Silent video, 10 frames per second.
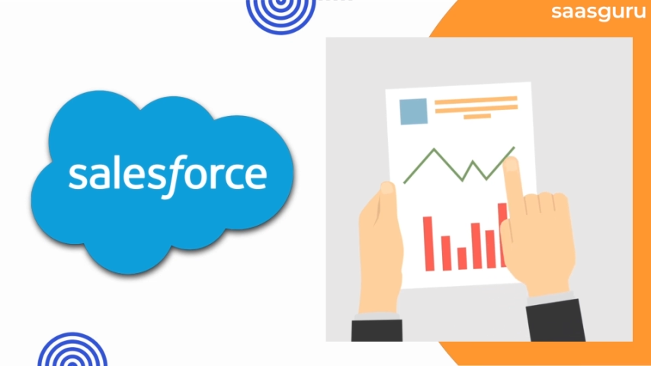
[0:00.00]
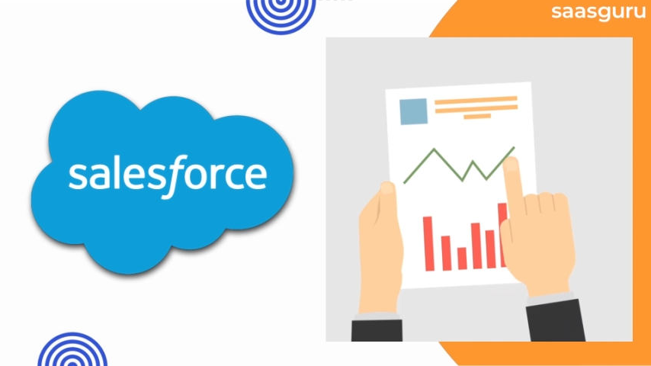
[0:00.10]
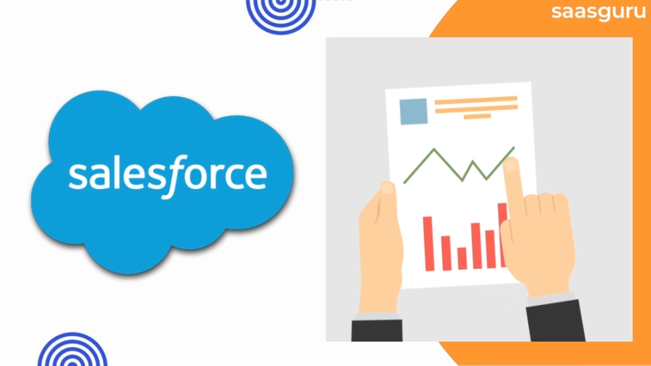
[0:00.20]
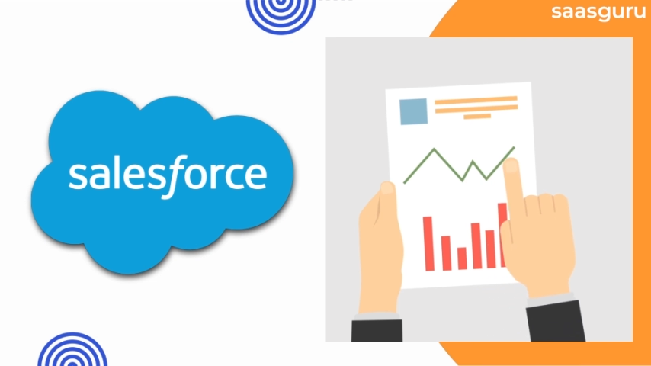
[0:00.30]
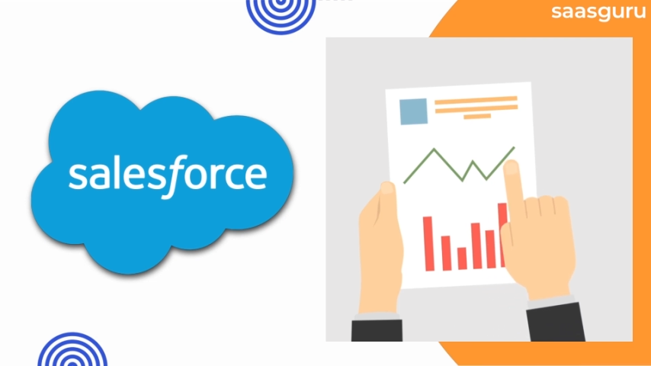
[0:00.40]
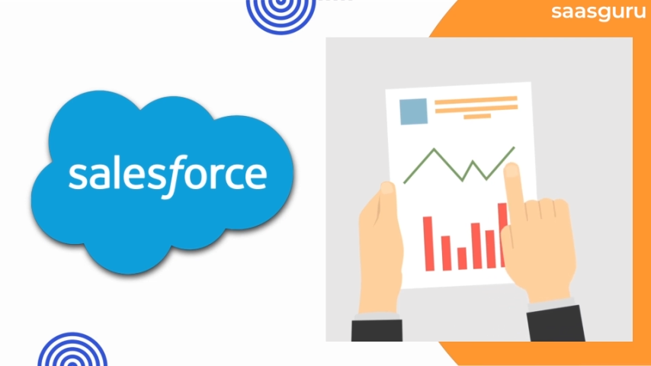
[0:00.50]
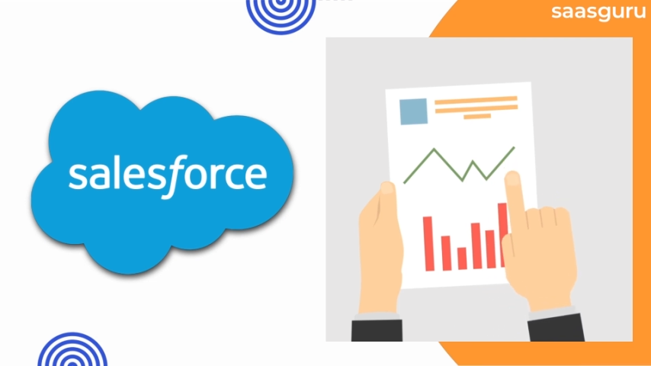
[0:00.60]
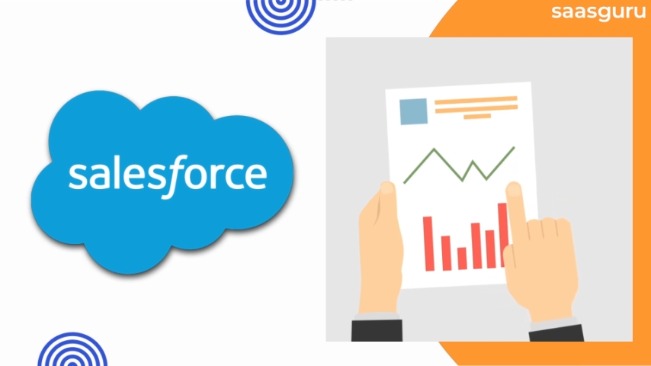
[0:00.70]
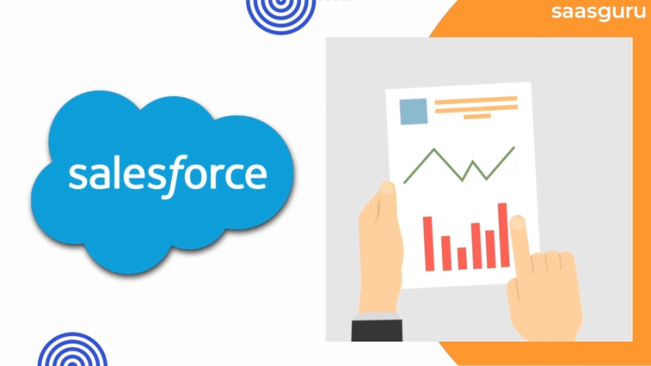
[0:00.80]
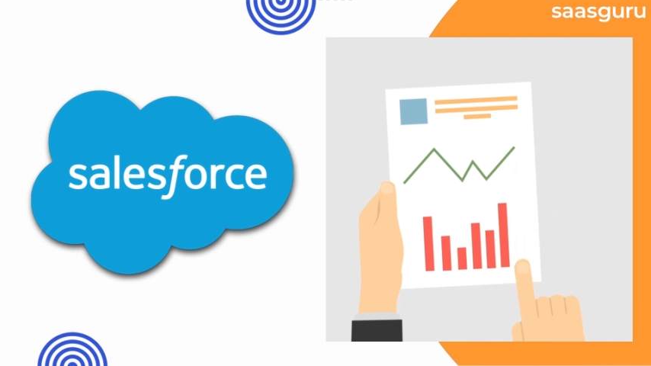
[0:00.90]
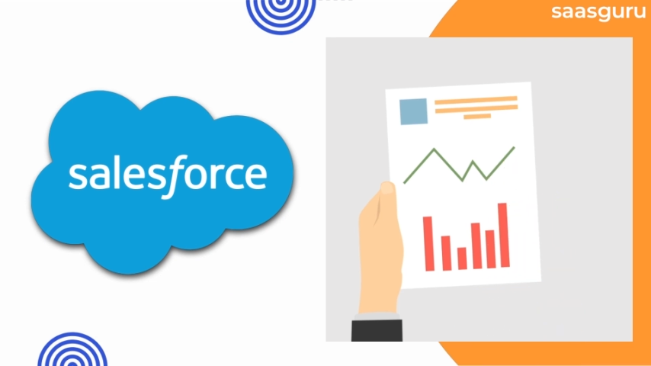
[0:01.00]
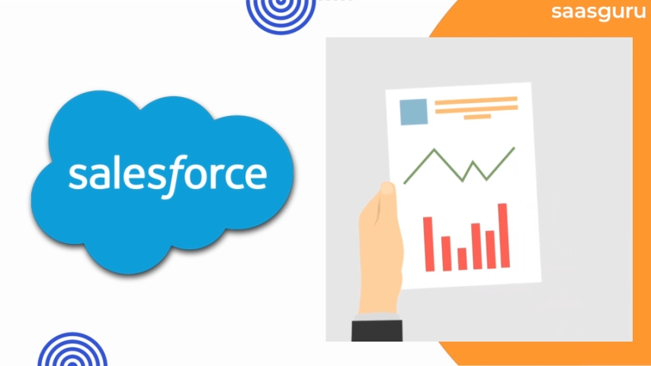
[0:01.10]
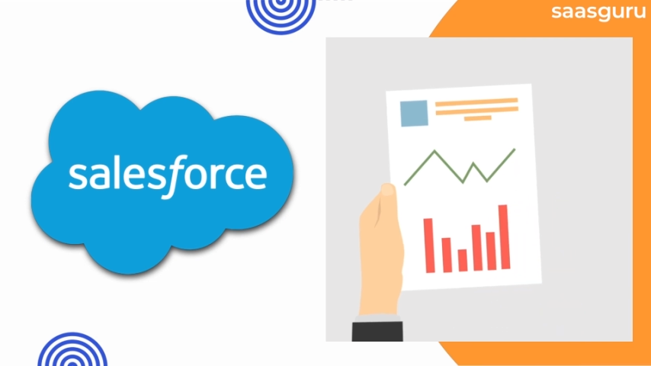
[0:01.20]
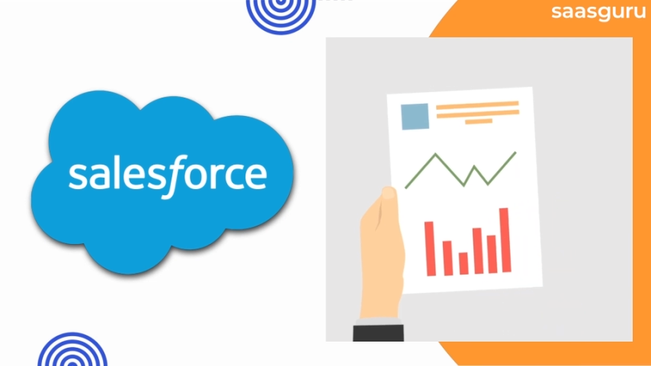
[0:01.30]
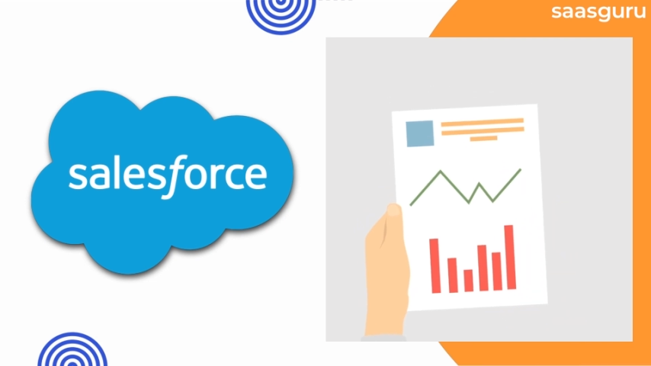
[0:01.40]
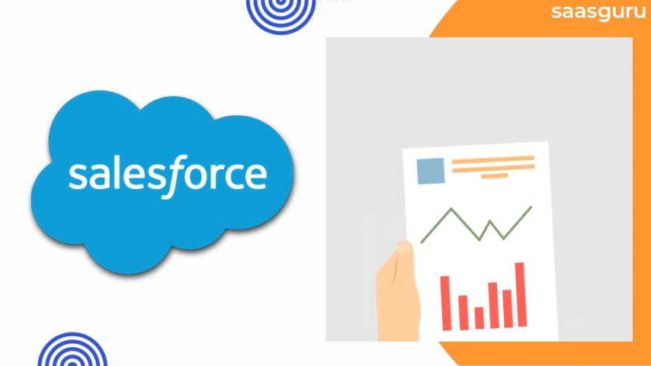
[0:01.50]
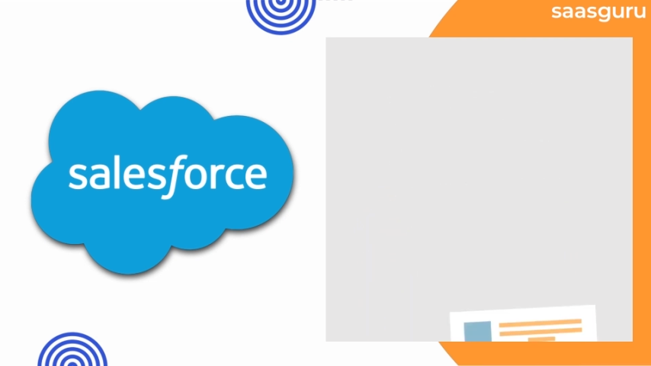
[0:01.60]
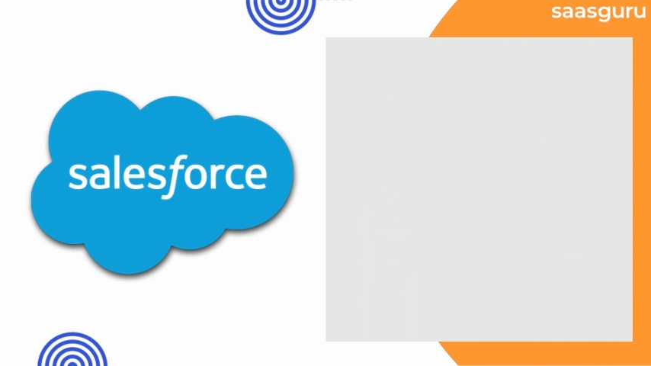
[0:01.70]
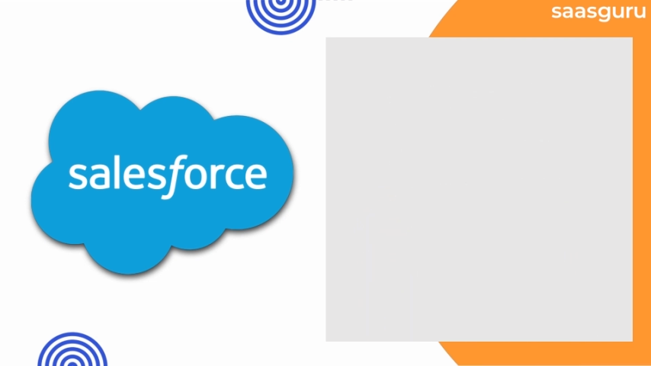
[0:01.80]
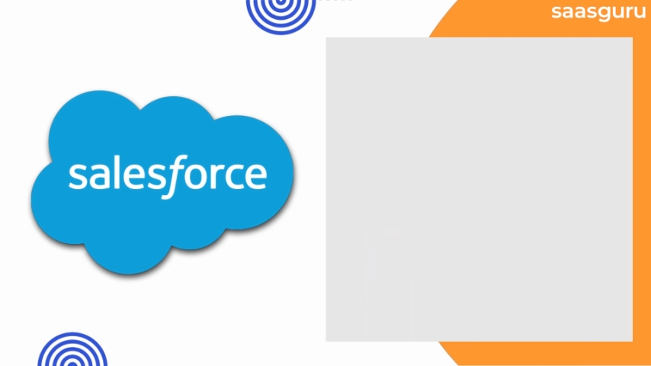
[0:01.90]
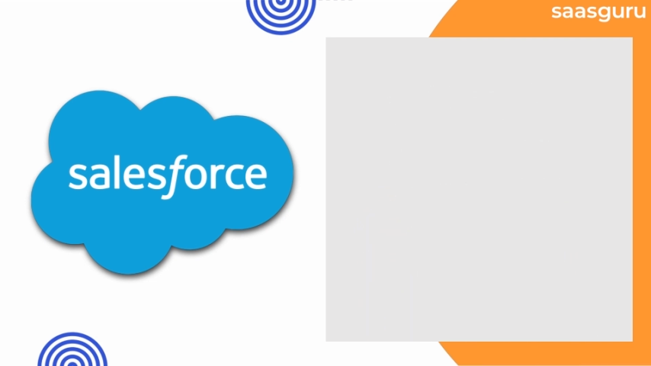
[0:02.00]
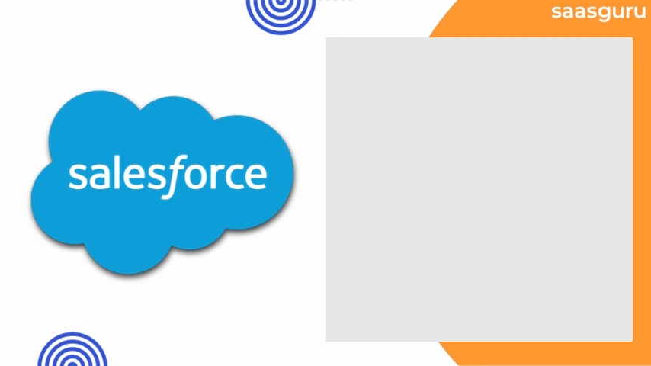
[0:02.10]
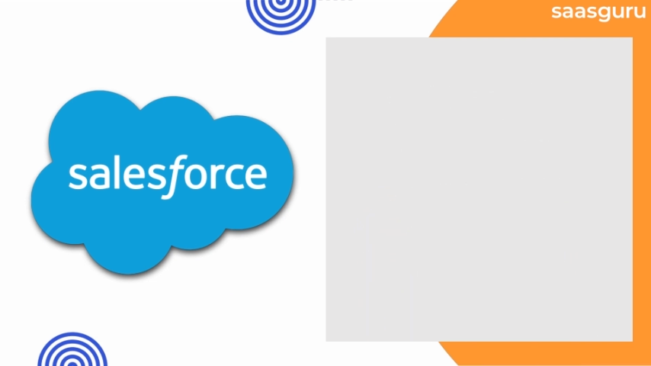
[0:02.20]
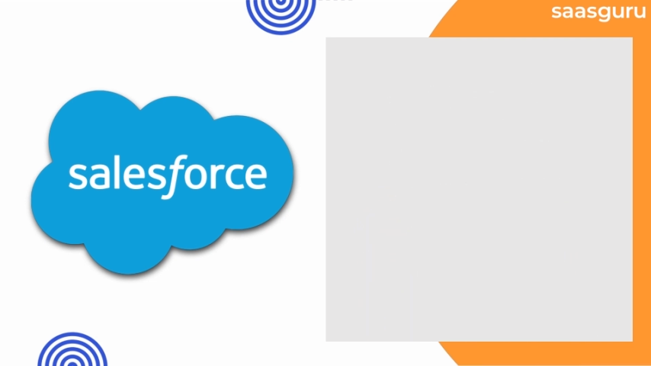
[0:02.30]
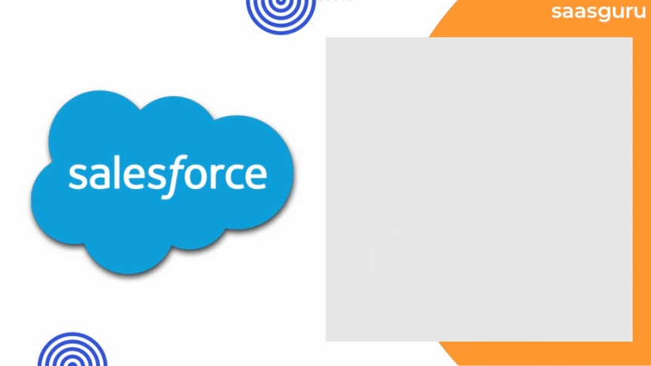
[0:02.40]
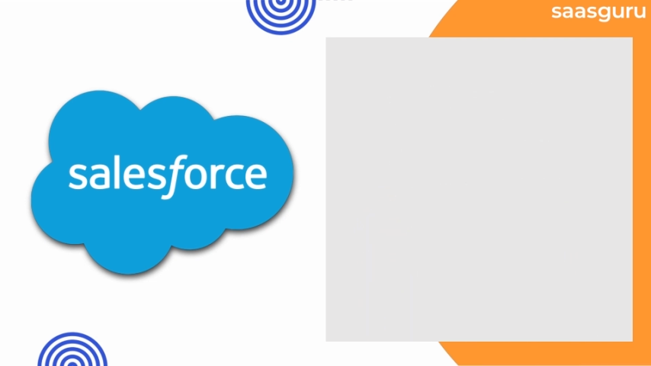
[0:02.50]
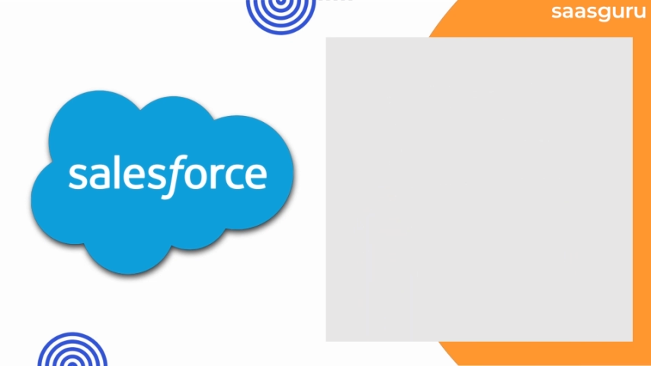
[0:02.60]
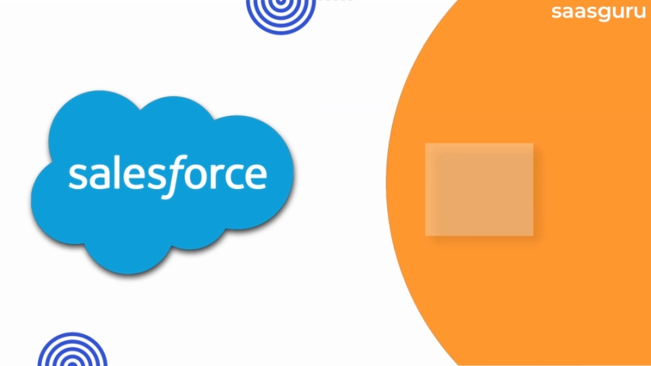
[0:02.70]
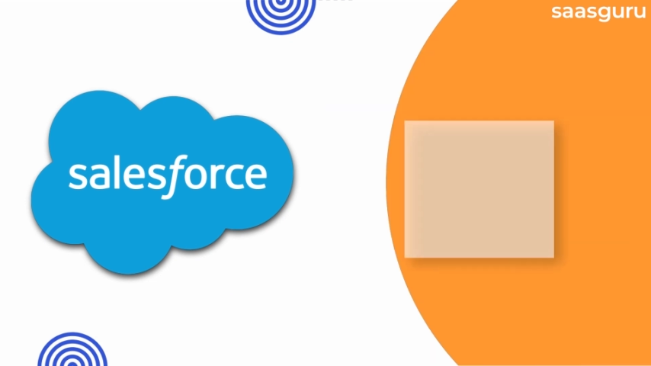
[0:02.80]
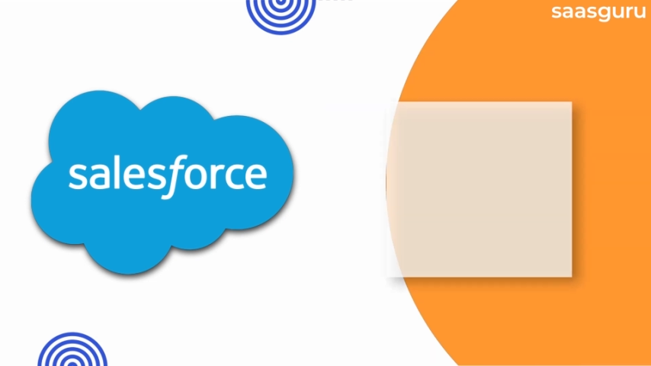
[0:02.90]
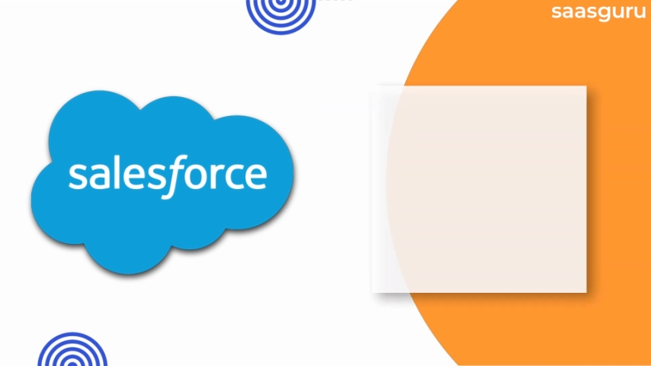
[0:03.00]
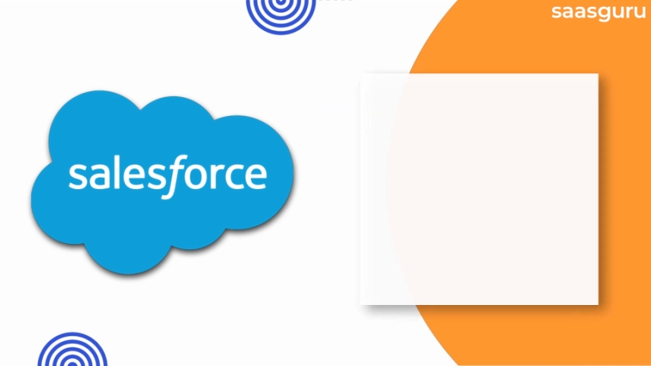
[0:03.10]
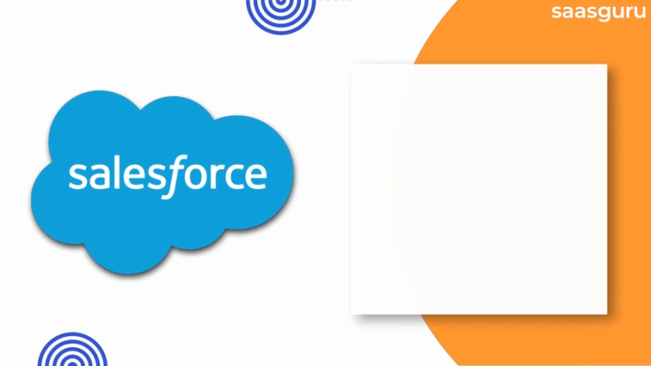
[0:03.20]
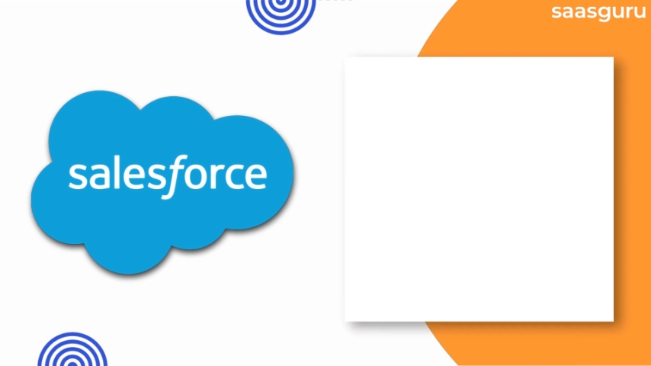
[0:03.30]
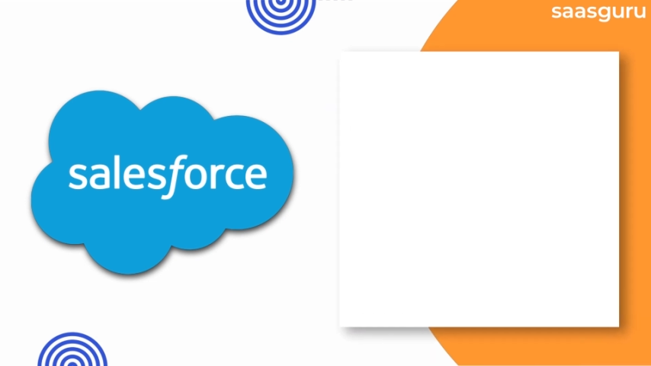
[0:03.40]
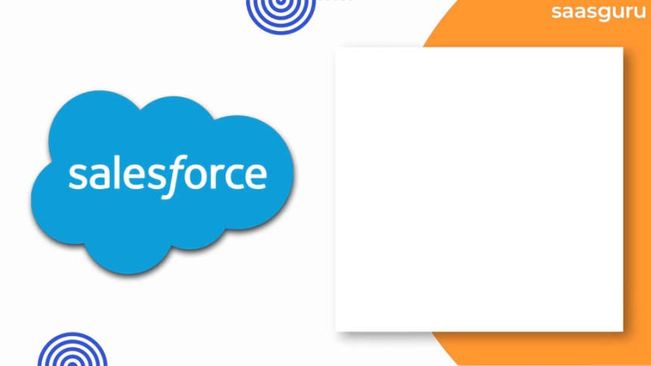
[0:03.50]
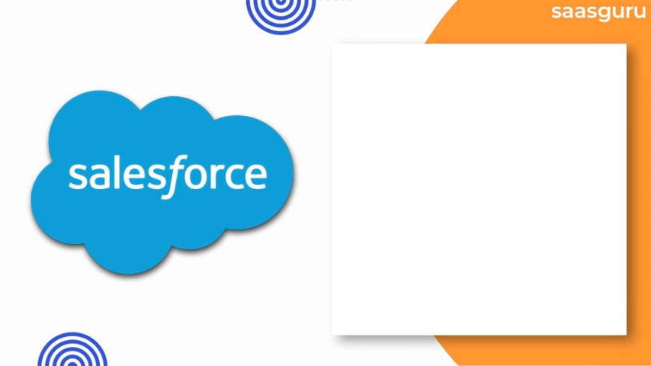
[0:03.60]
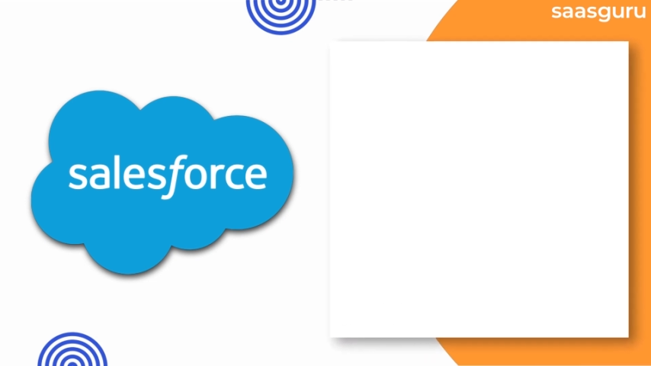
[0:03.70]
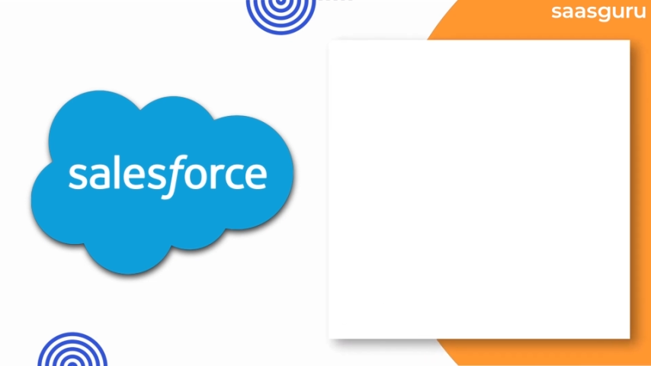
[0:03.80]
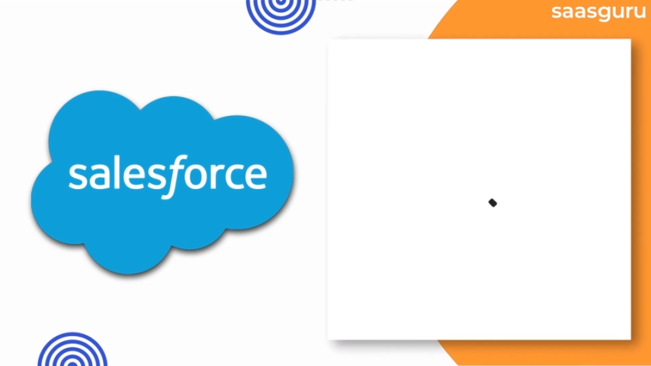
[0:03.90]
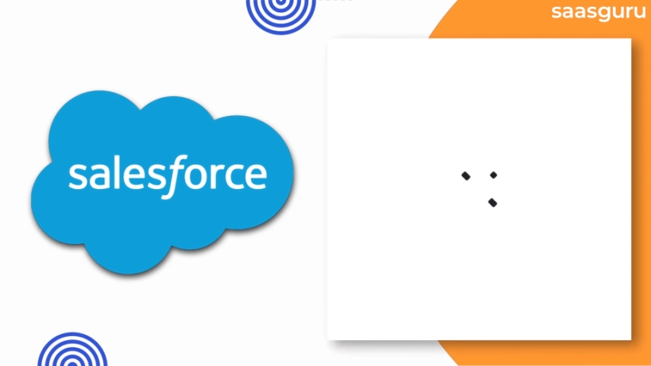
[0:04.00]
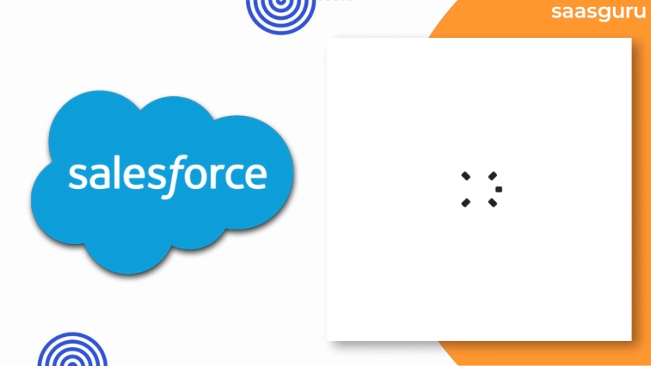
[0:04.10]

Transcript: No face is visible, so there are no lips to read.